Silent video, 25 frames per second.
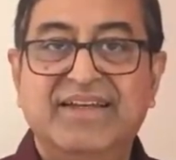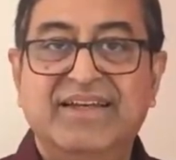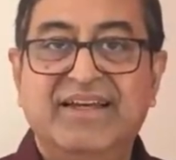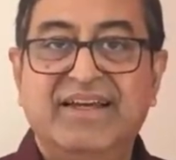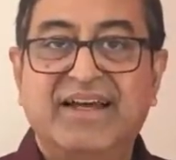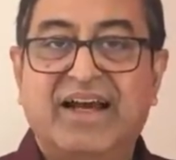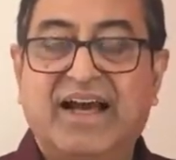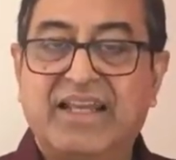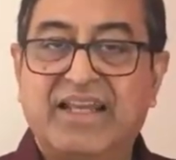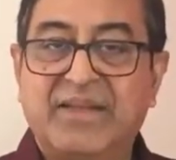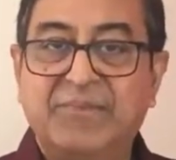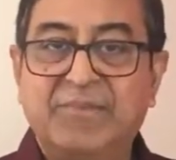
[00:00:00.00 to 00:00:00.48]

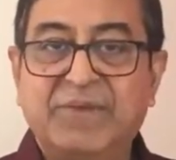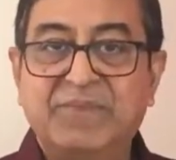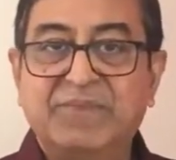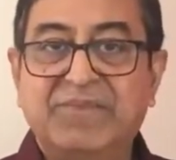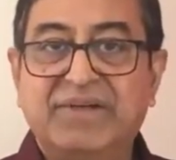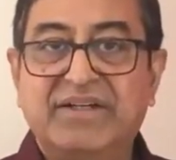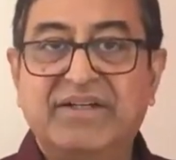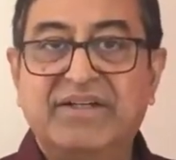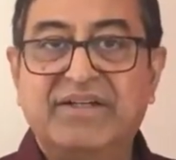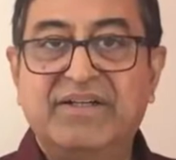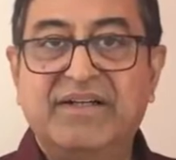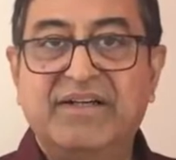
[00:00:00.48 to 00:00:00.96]
I
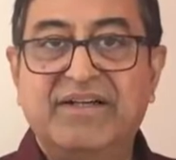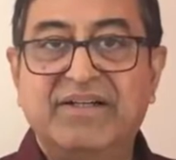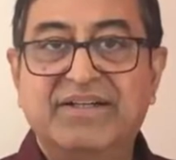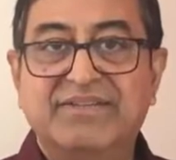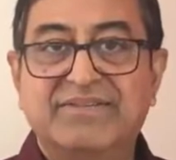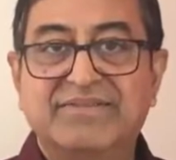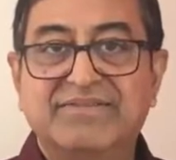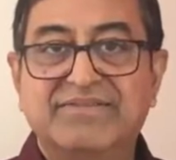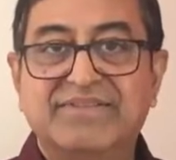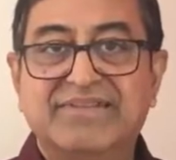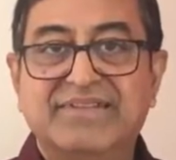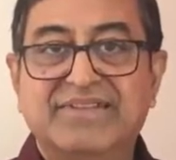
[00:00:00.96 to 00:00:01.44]

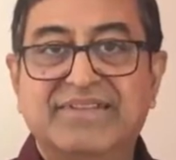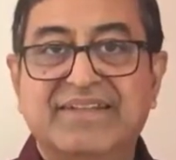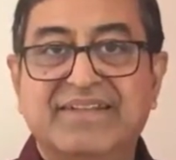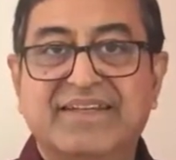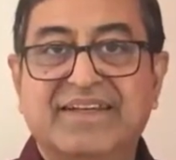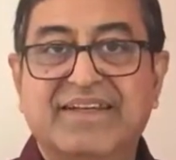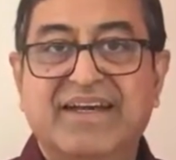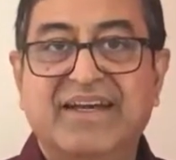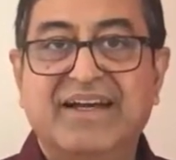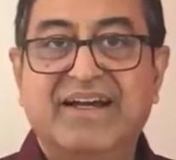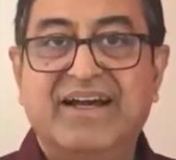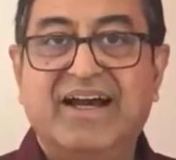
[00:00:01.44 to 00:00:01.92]
remember
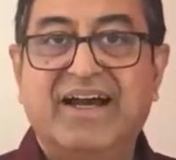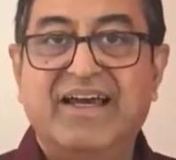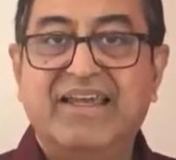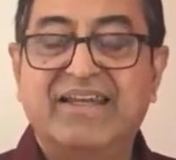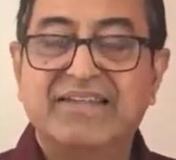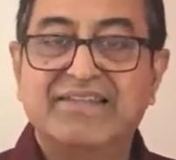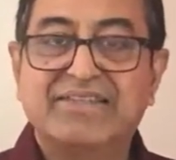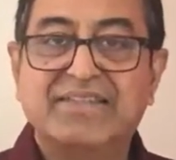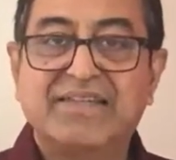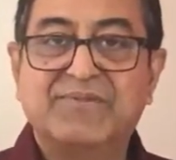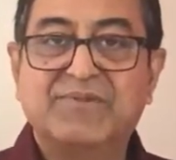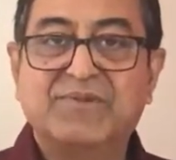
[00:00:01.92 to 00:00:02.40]
I
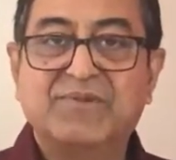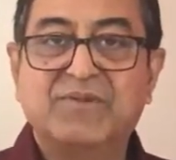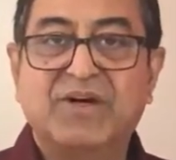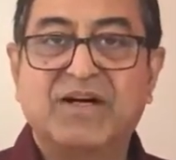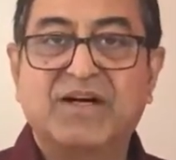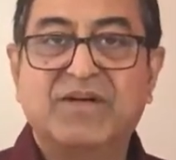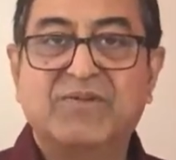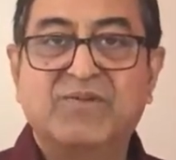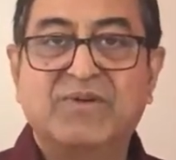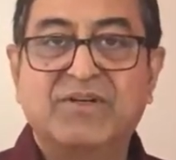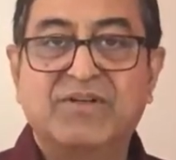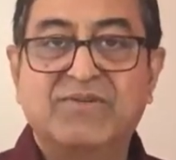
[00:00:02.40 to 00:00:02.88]
received
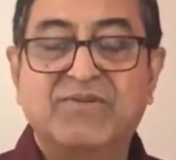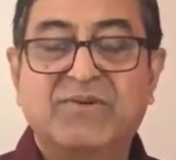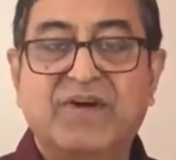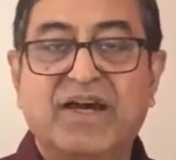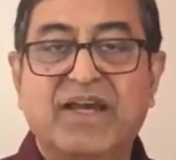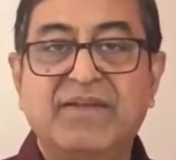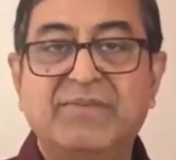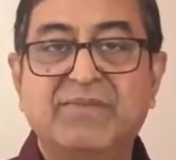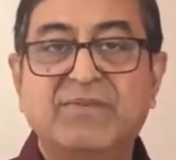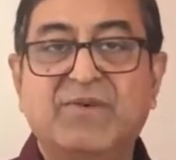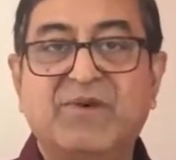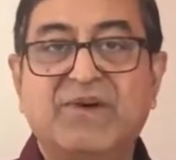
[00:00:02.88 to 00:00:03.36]
one
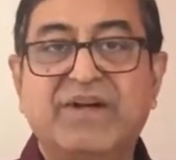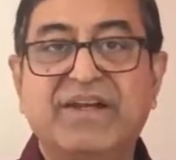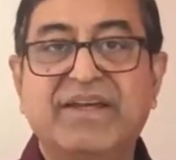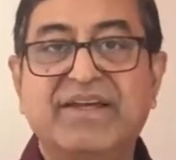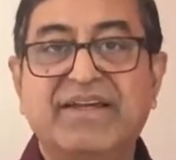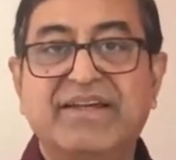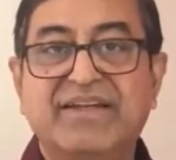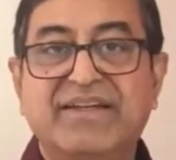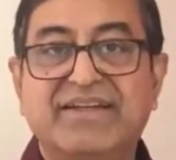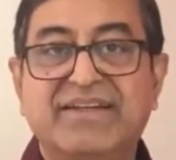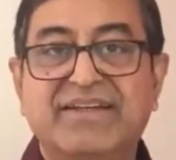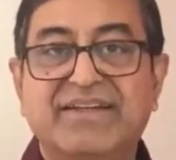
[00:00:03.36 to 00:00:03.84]
fine
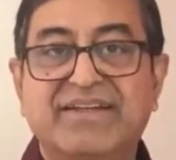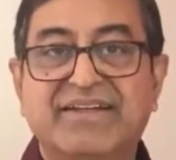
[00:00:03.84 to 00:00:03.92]
morning